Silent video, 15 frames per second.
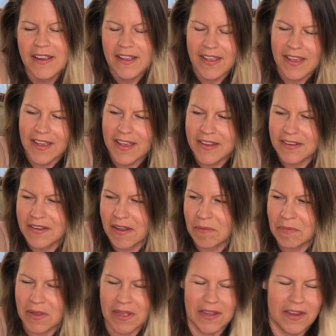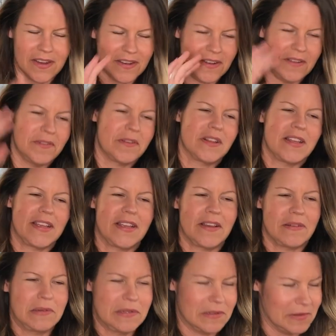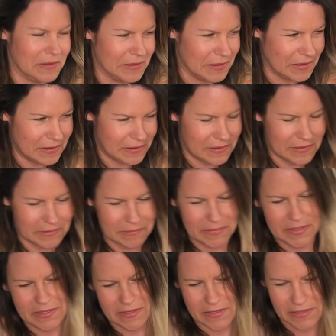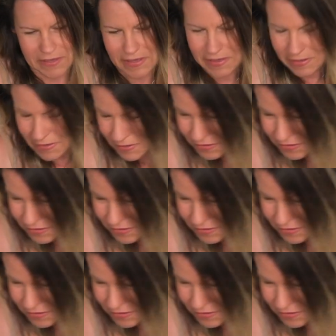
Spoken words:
And I would like, I'm in the chair,